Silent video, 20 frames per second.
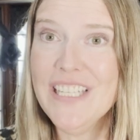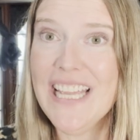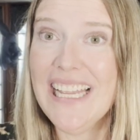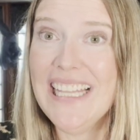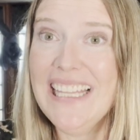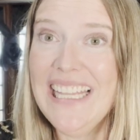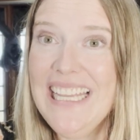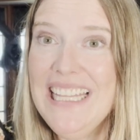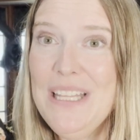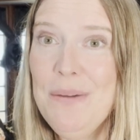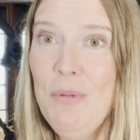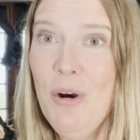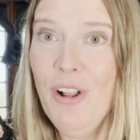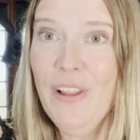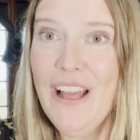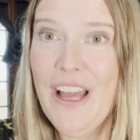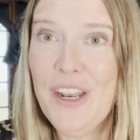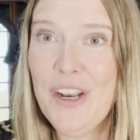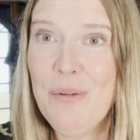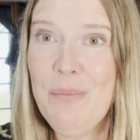I laid them all
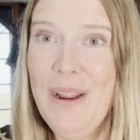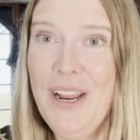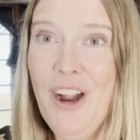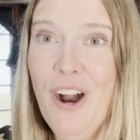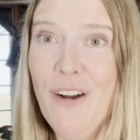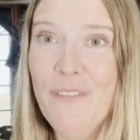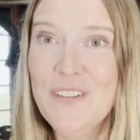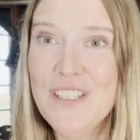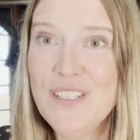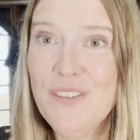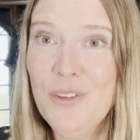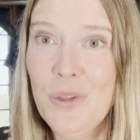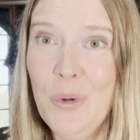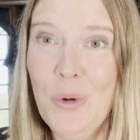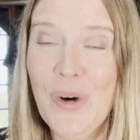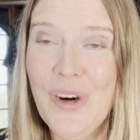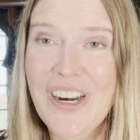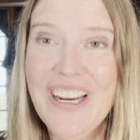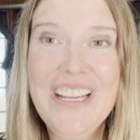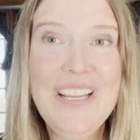out on my office
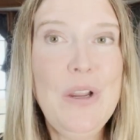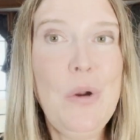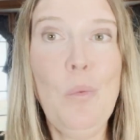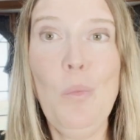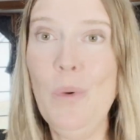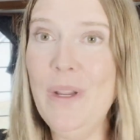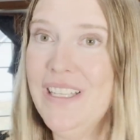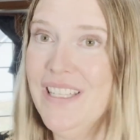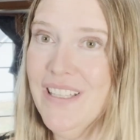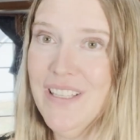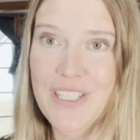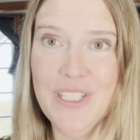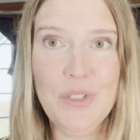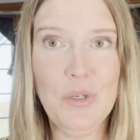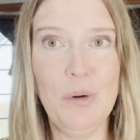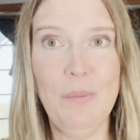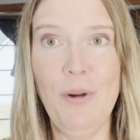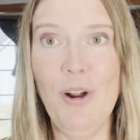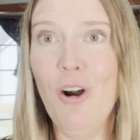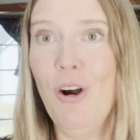floor, went to the
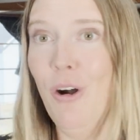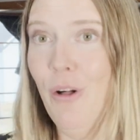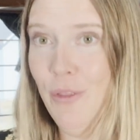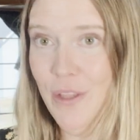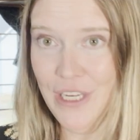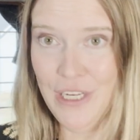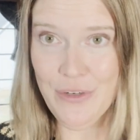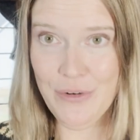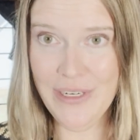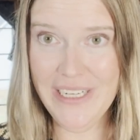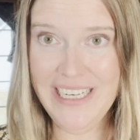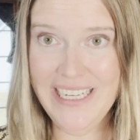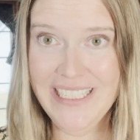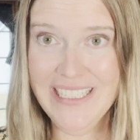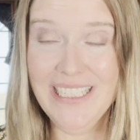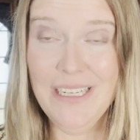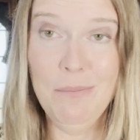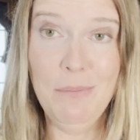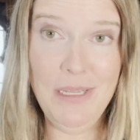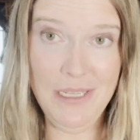store, bought all the ingredients,
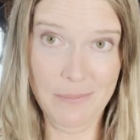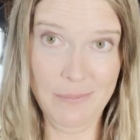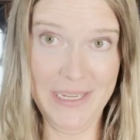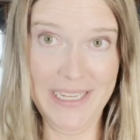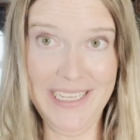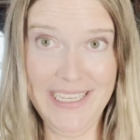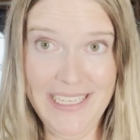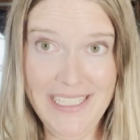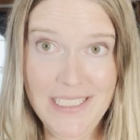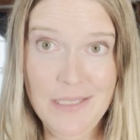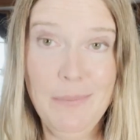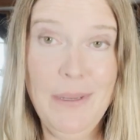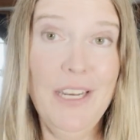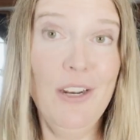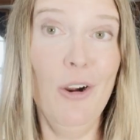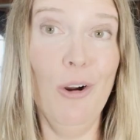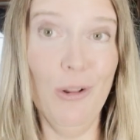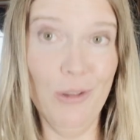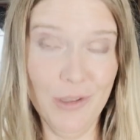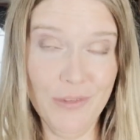and me and my kids made
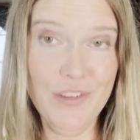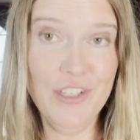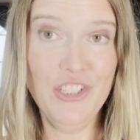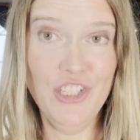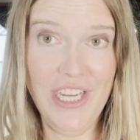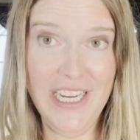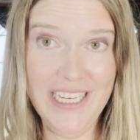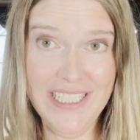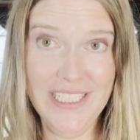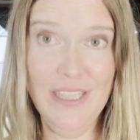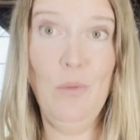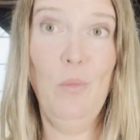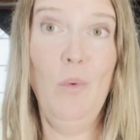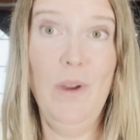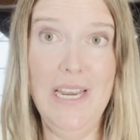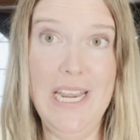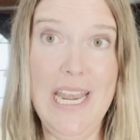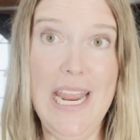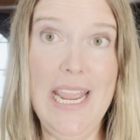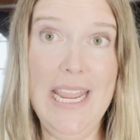all of the shakes in
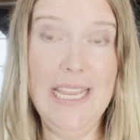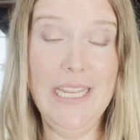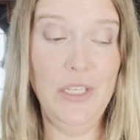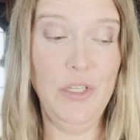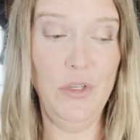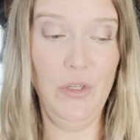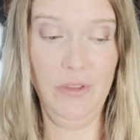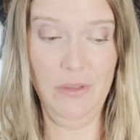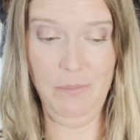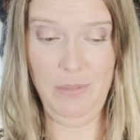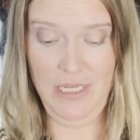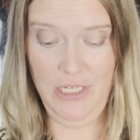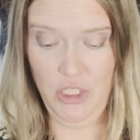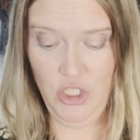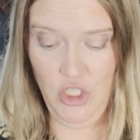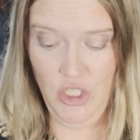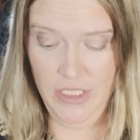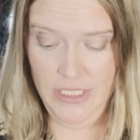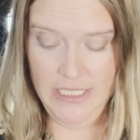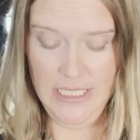one day and took the
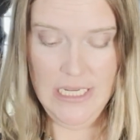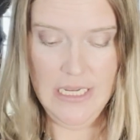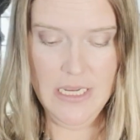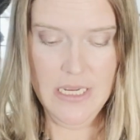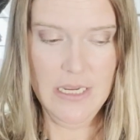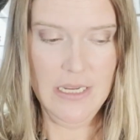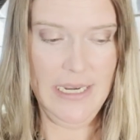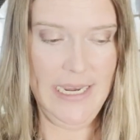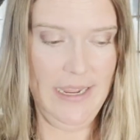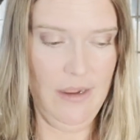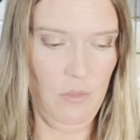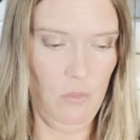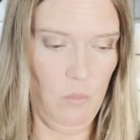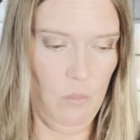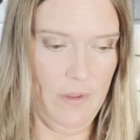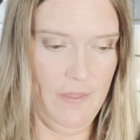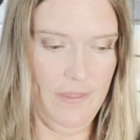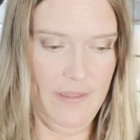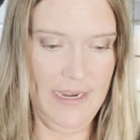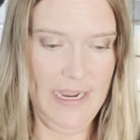pictures. Now,
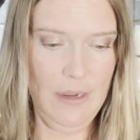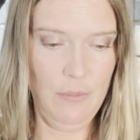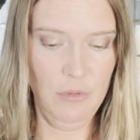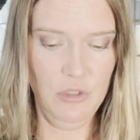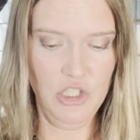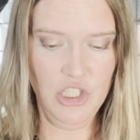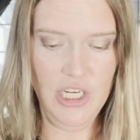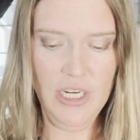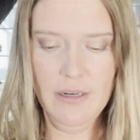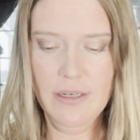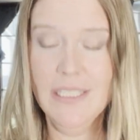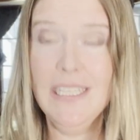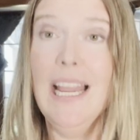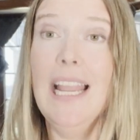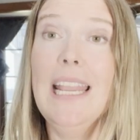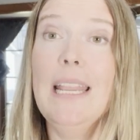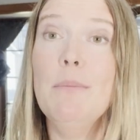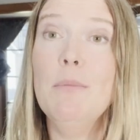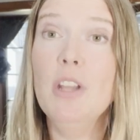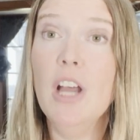one thing I will share is I
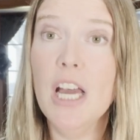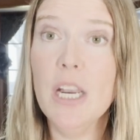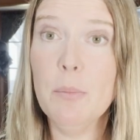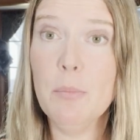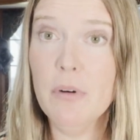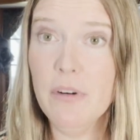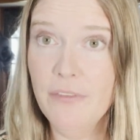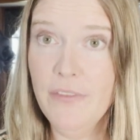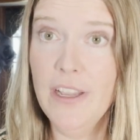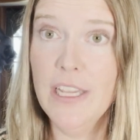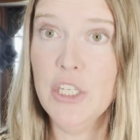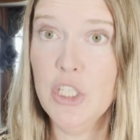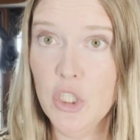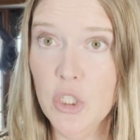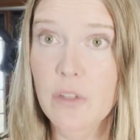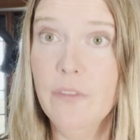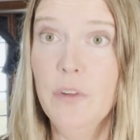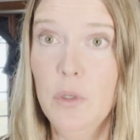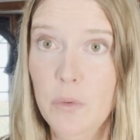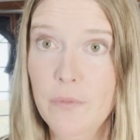am not a
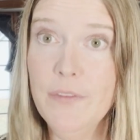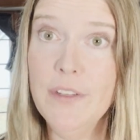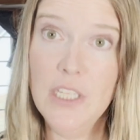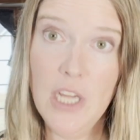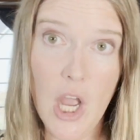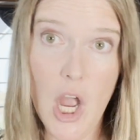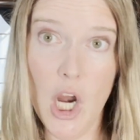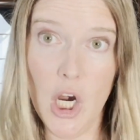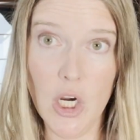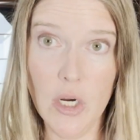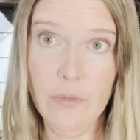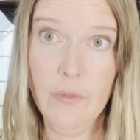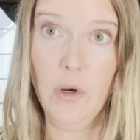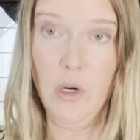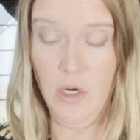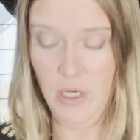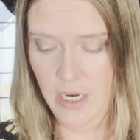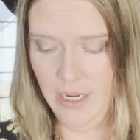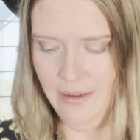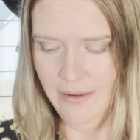professional food
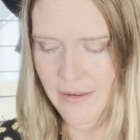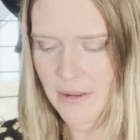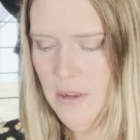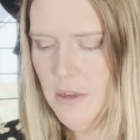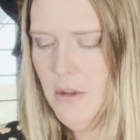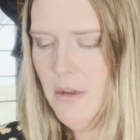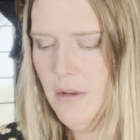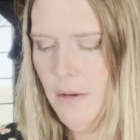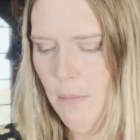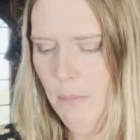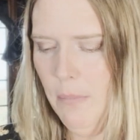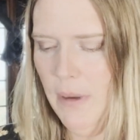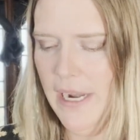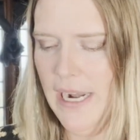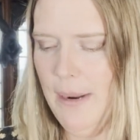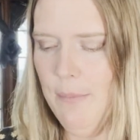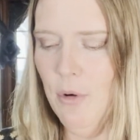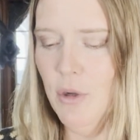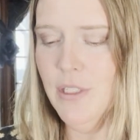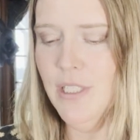photographer, but
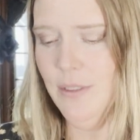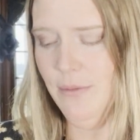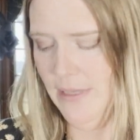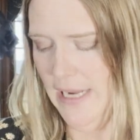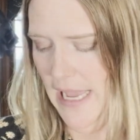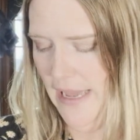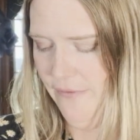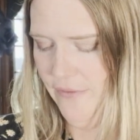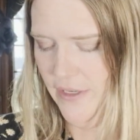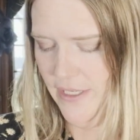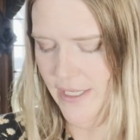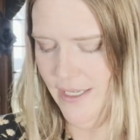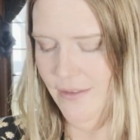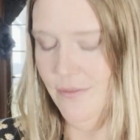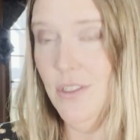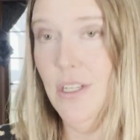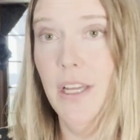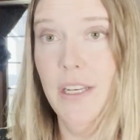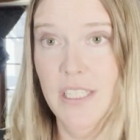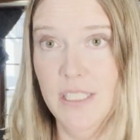I'm also an advocate of
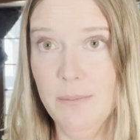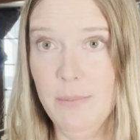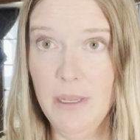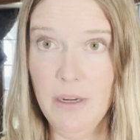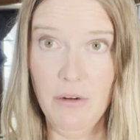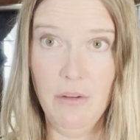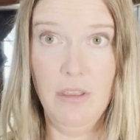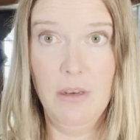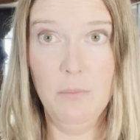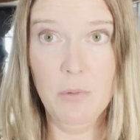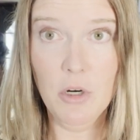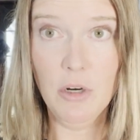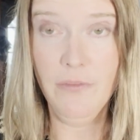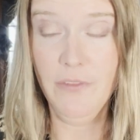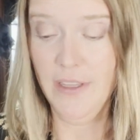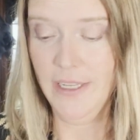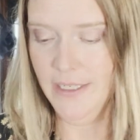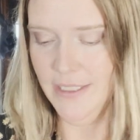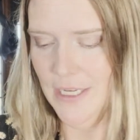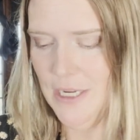done is better than
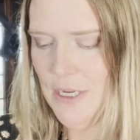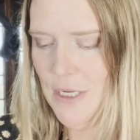perfect.